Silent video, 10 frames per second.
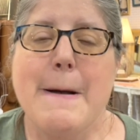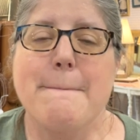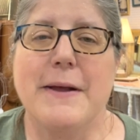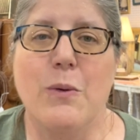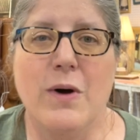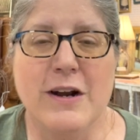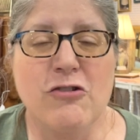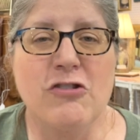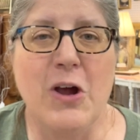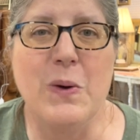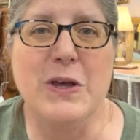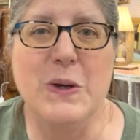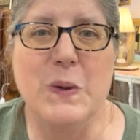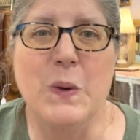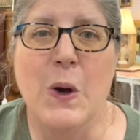But I wanna show
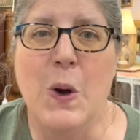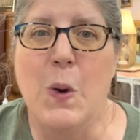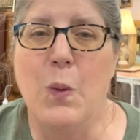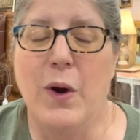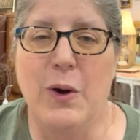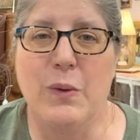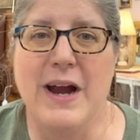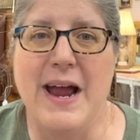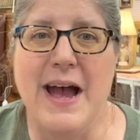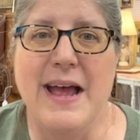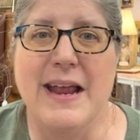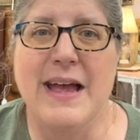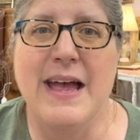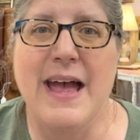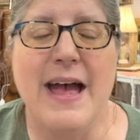you where we're at
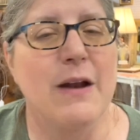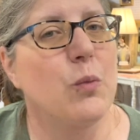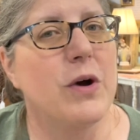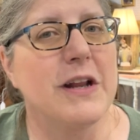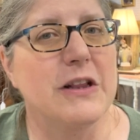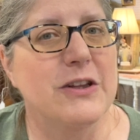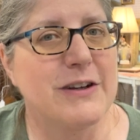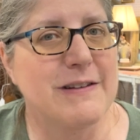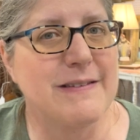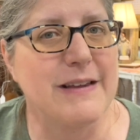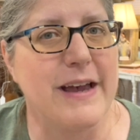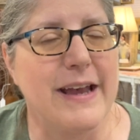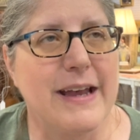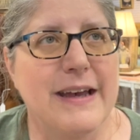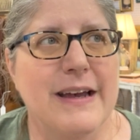and what it looks
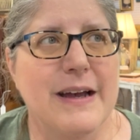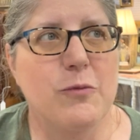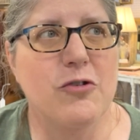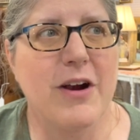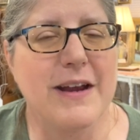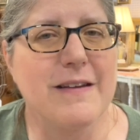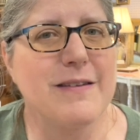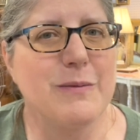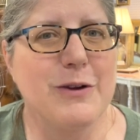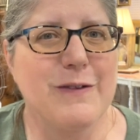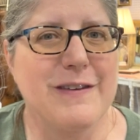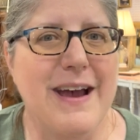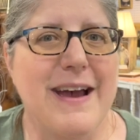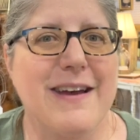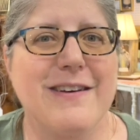like. I'm trying some new
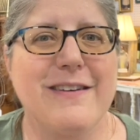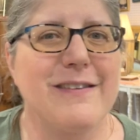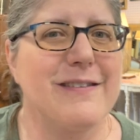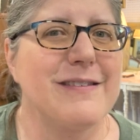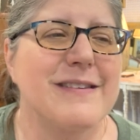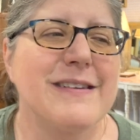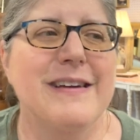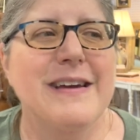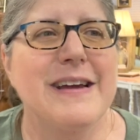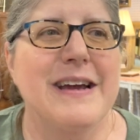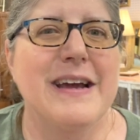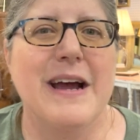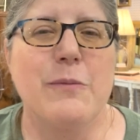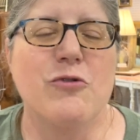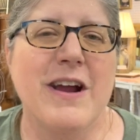styles.
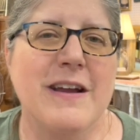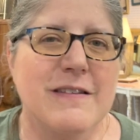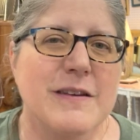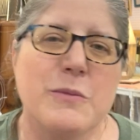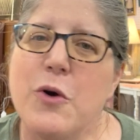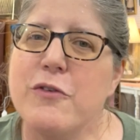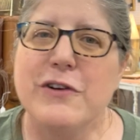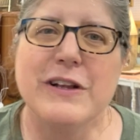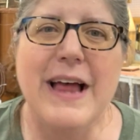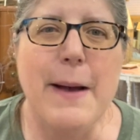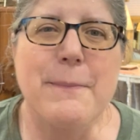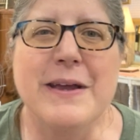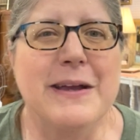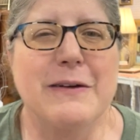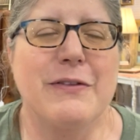I'm trying some
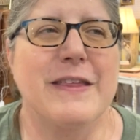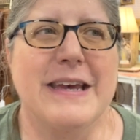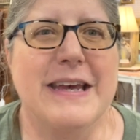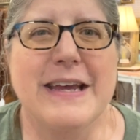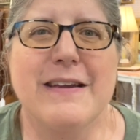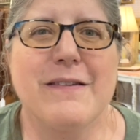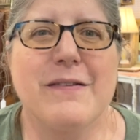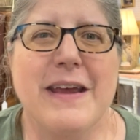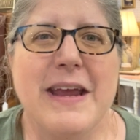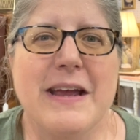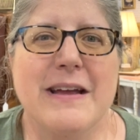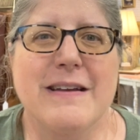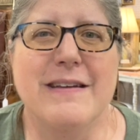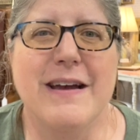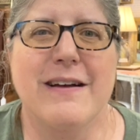overlapping of things, and
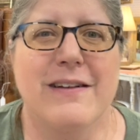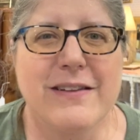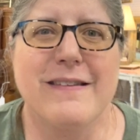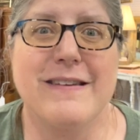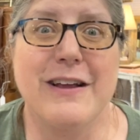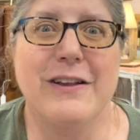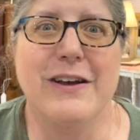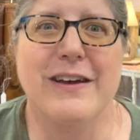let's take a look.